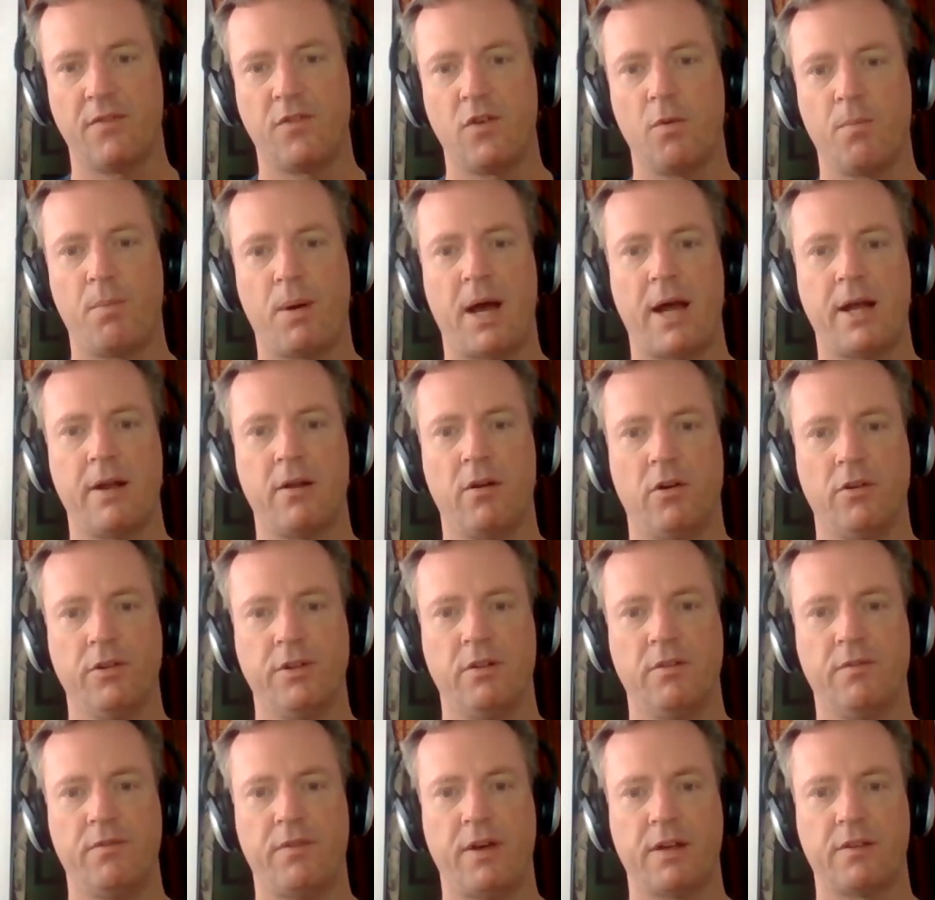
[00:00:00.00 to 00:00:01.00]
if you're buy and
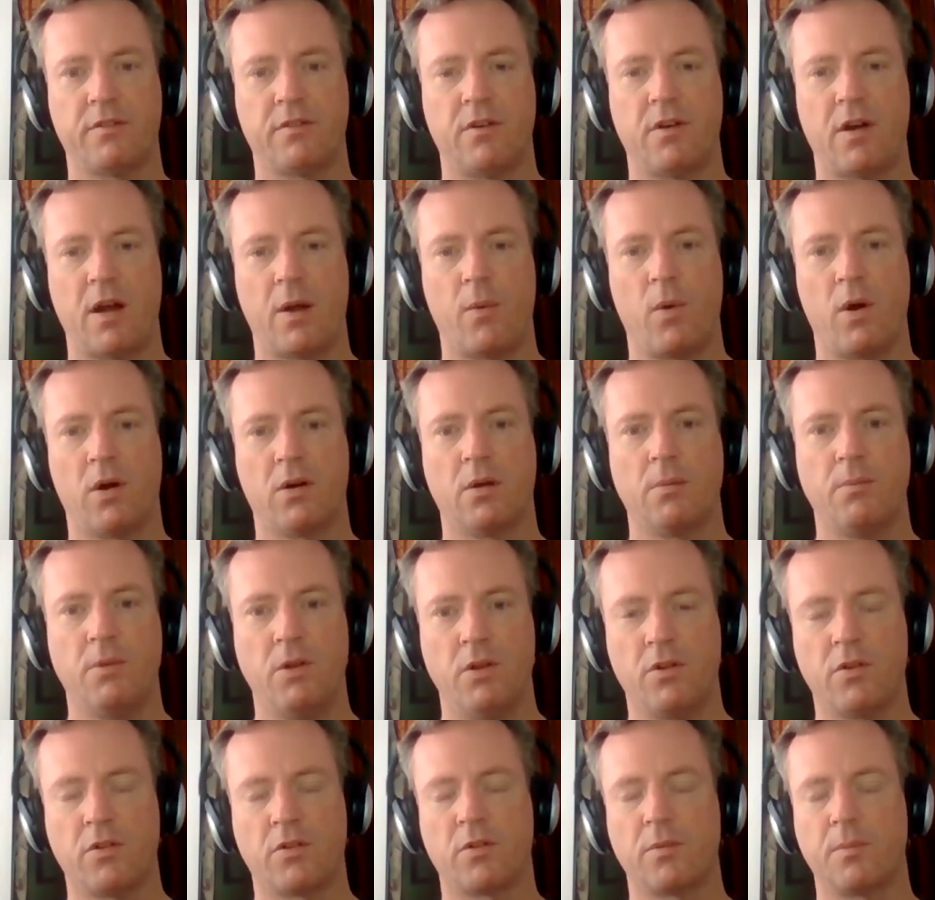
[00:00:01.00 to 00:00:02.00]
hold investor, I welcome
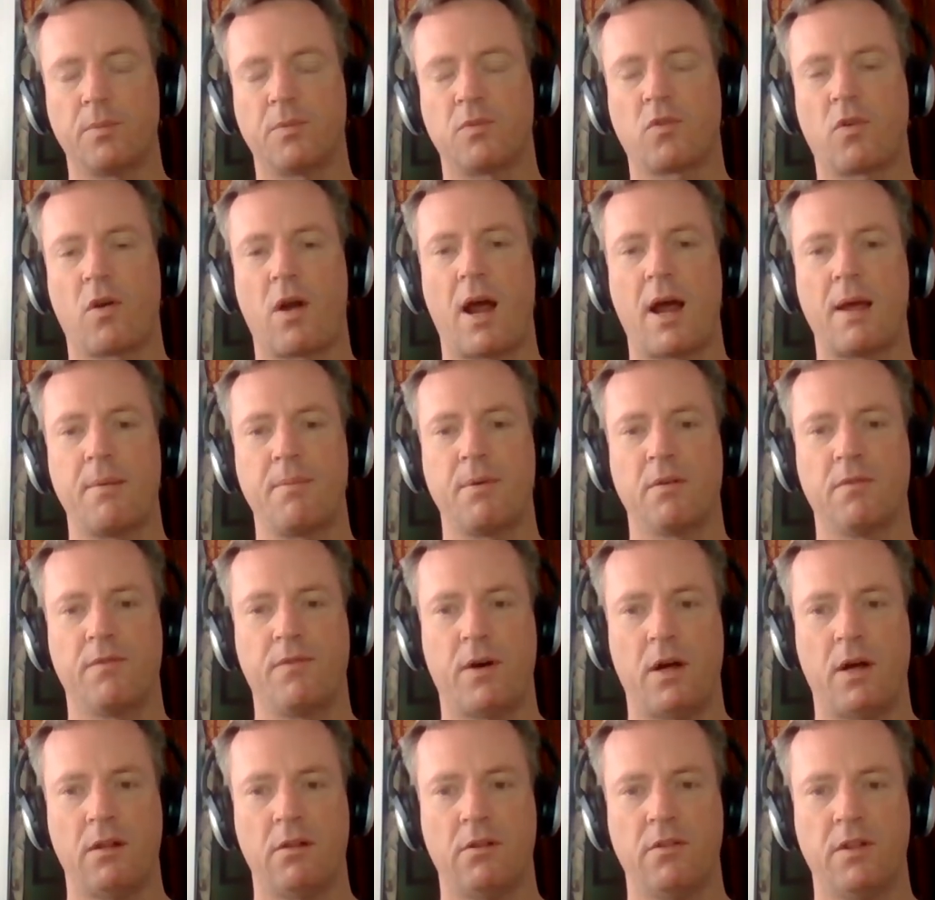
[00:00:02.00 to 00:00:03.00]
you to subscribe and
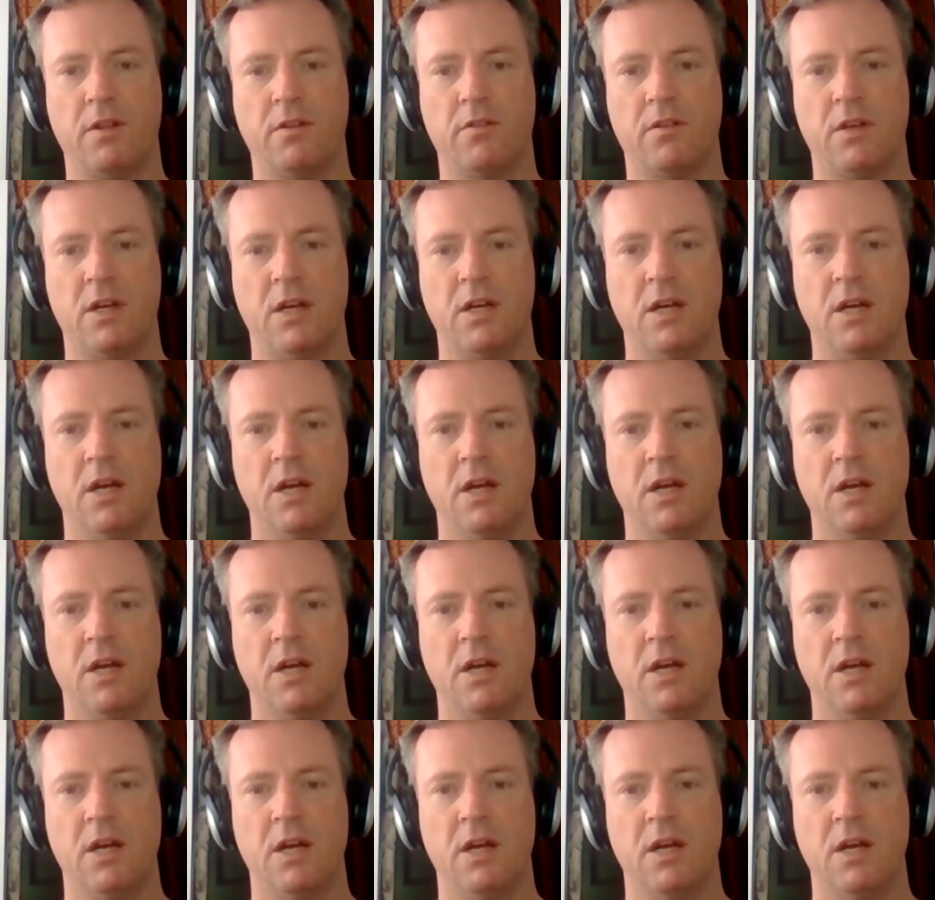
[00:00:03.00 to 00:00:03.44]
follow this.